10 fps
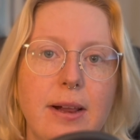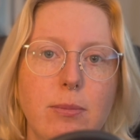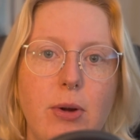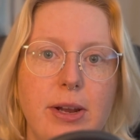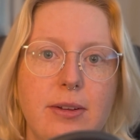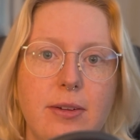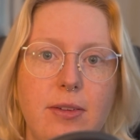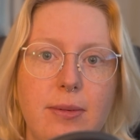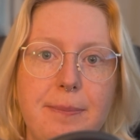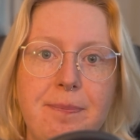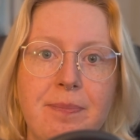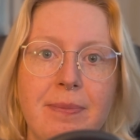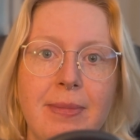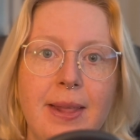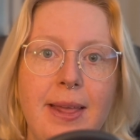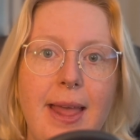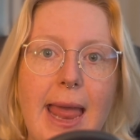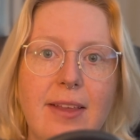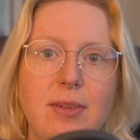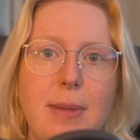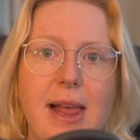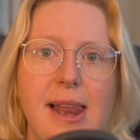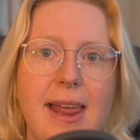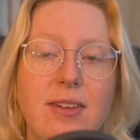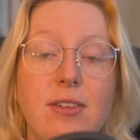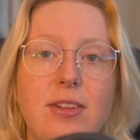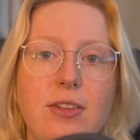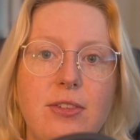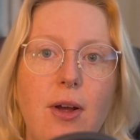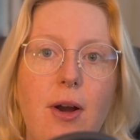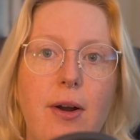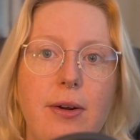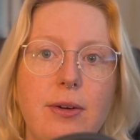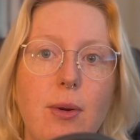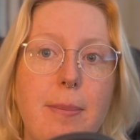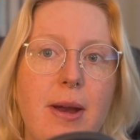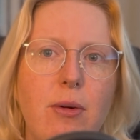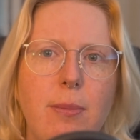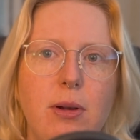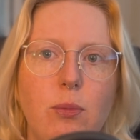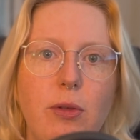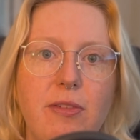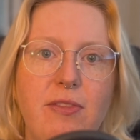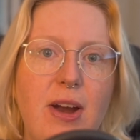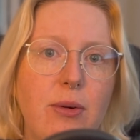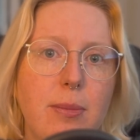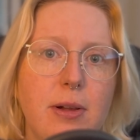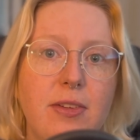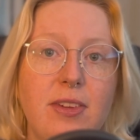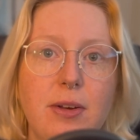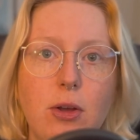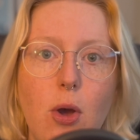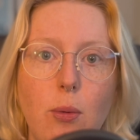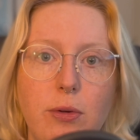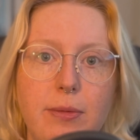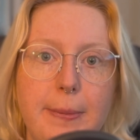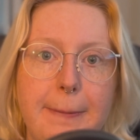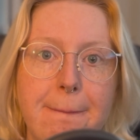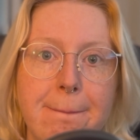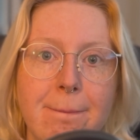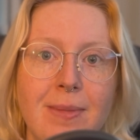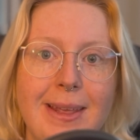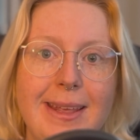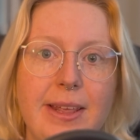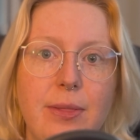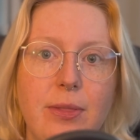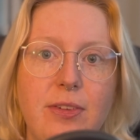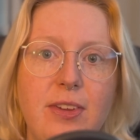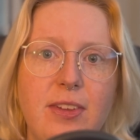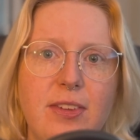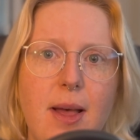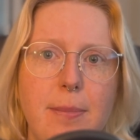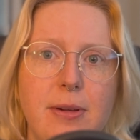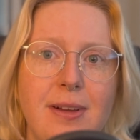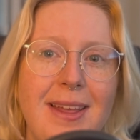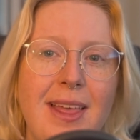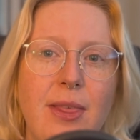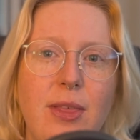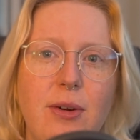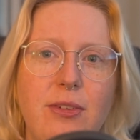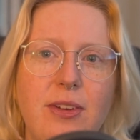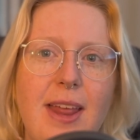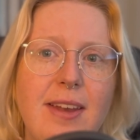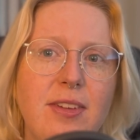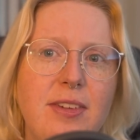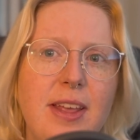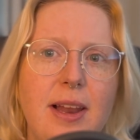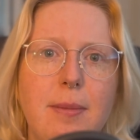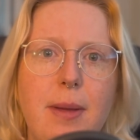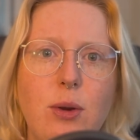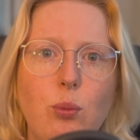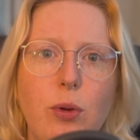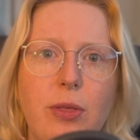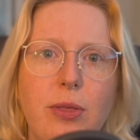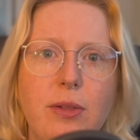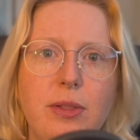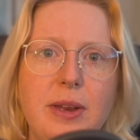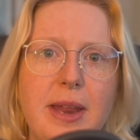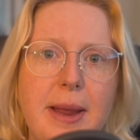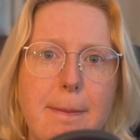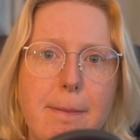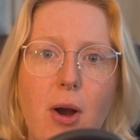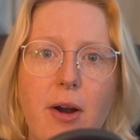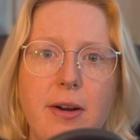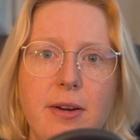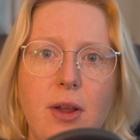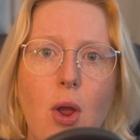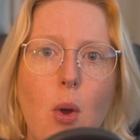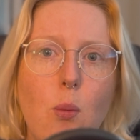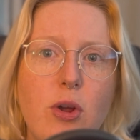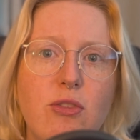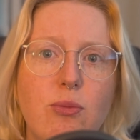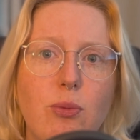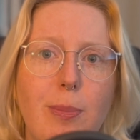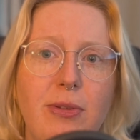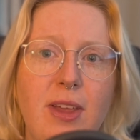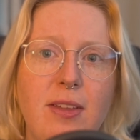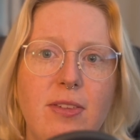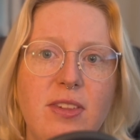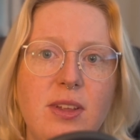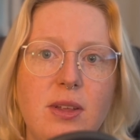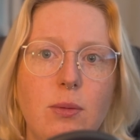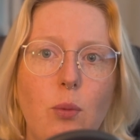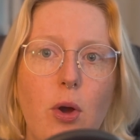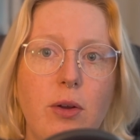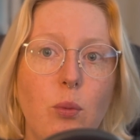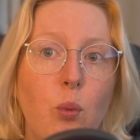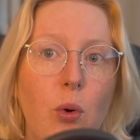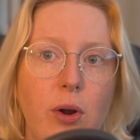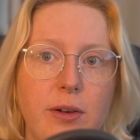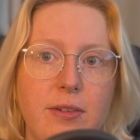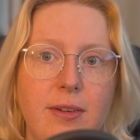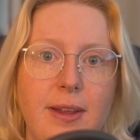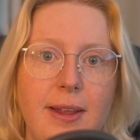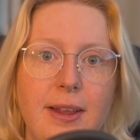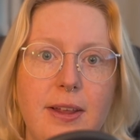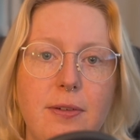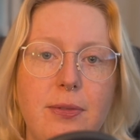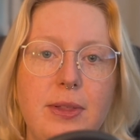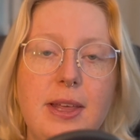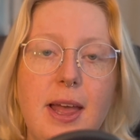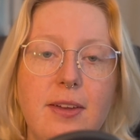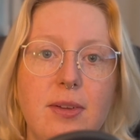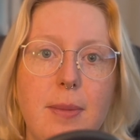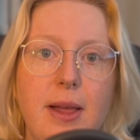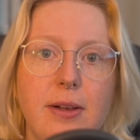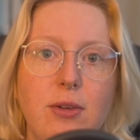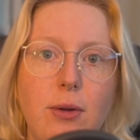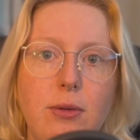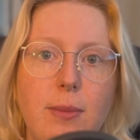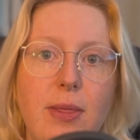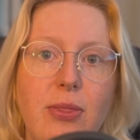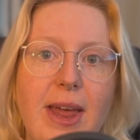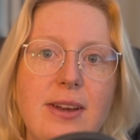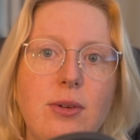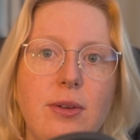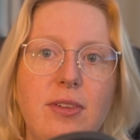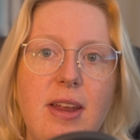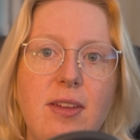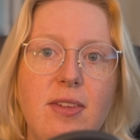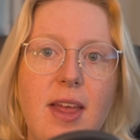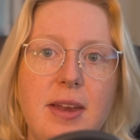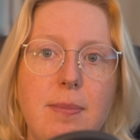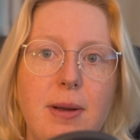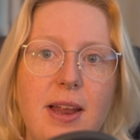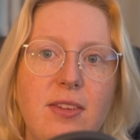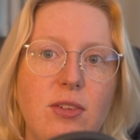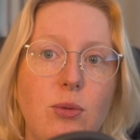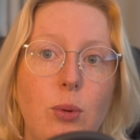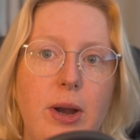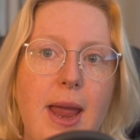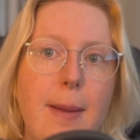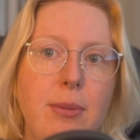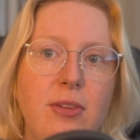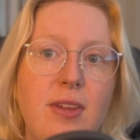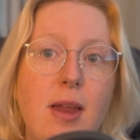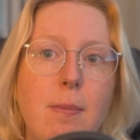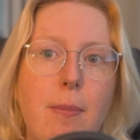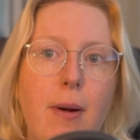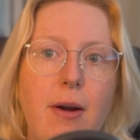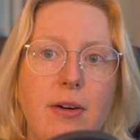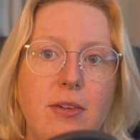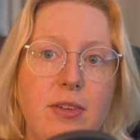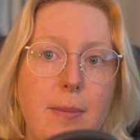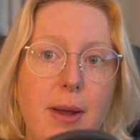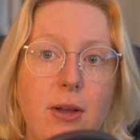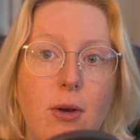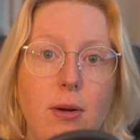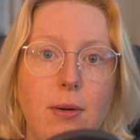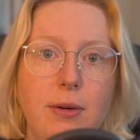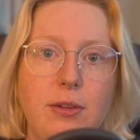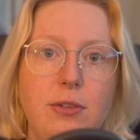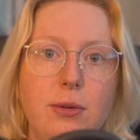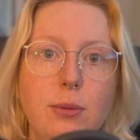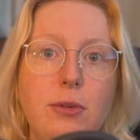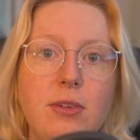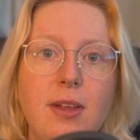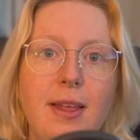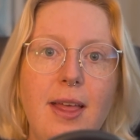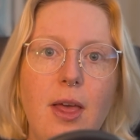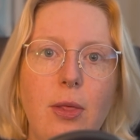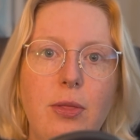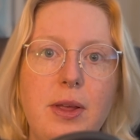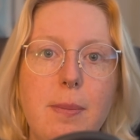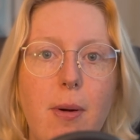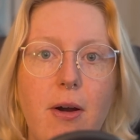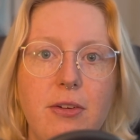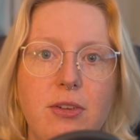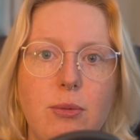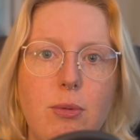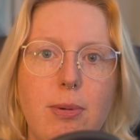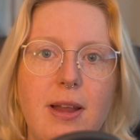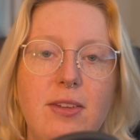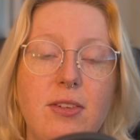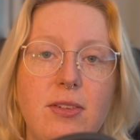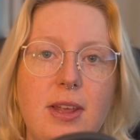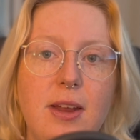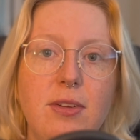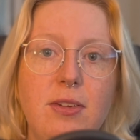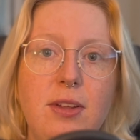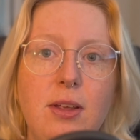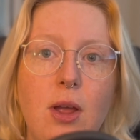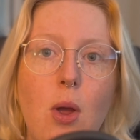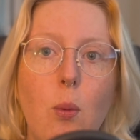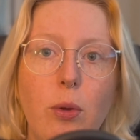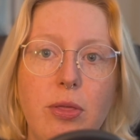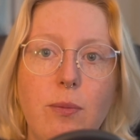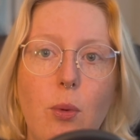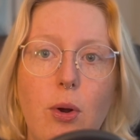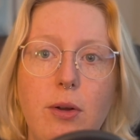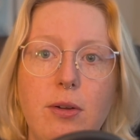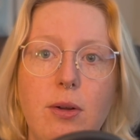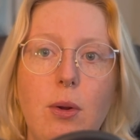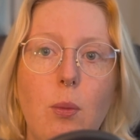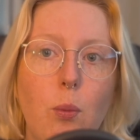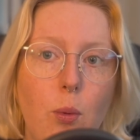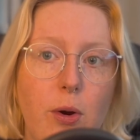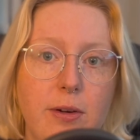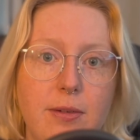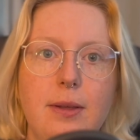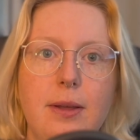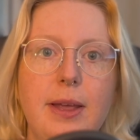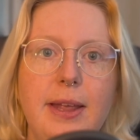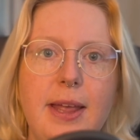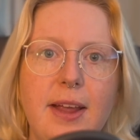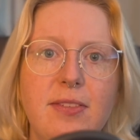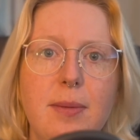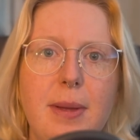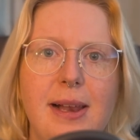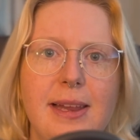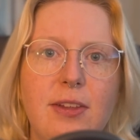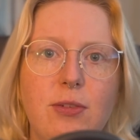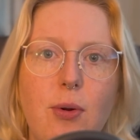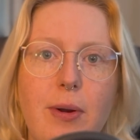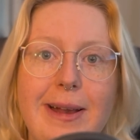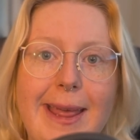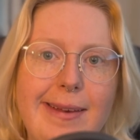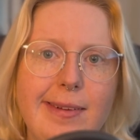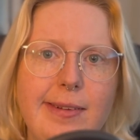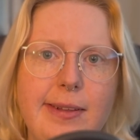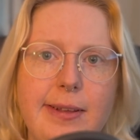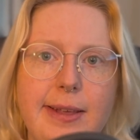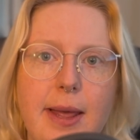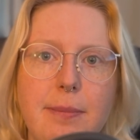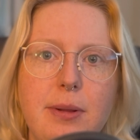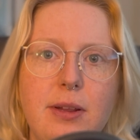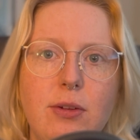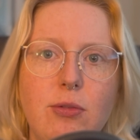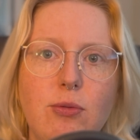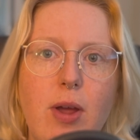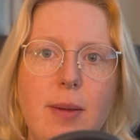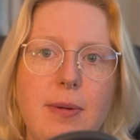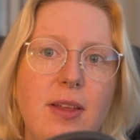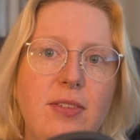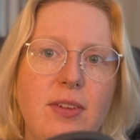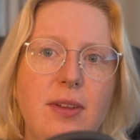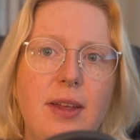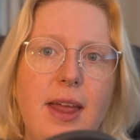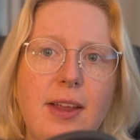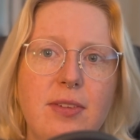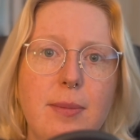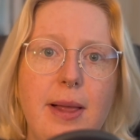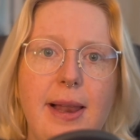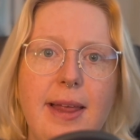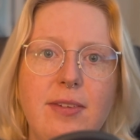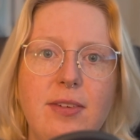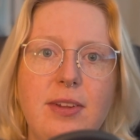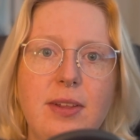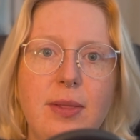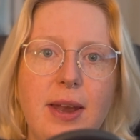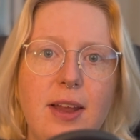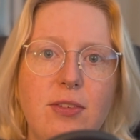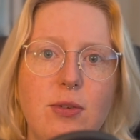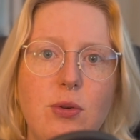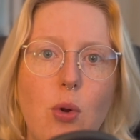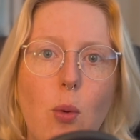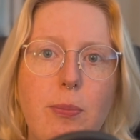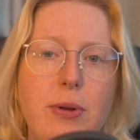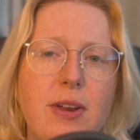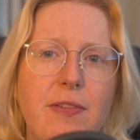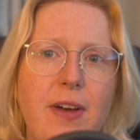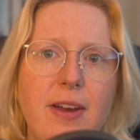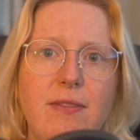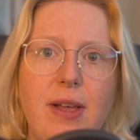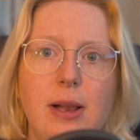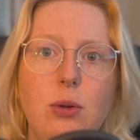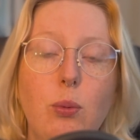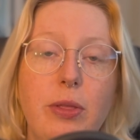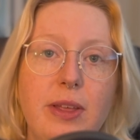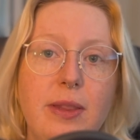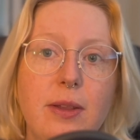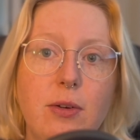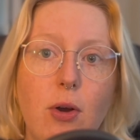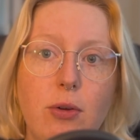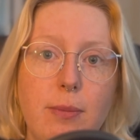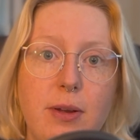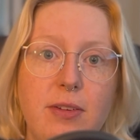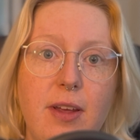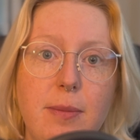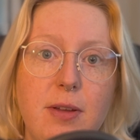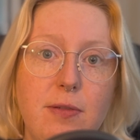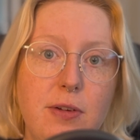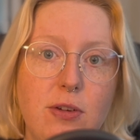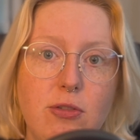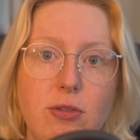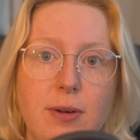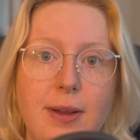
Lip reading: brackets. XML entities are comparable with variables in a code. In this example, there's an entity element with the name bar, which represents the word world. If the XML document then contains any places where $bar semicolon is used, the parser replaces the entity with the word world. A XML external entity can be described as a XML entity that has no predefined value within the document type definition,